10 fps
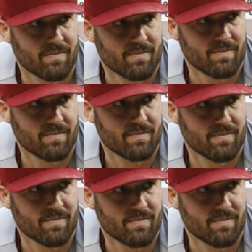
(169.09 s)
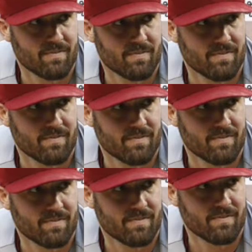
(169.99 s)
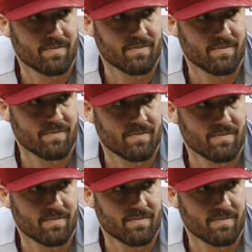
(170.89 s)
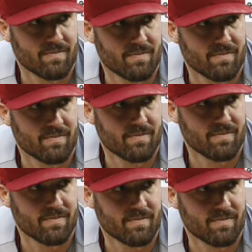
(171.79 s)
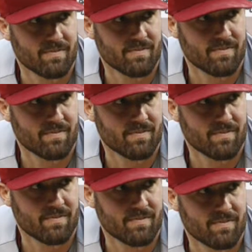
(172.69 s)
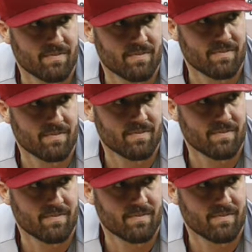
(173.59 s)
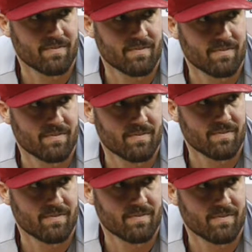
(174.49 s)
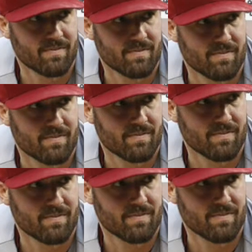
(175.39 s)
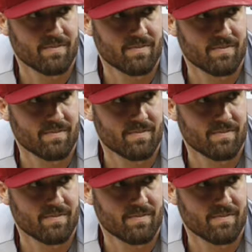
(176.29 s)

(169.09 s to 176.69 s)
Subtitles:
(not speaking)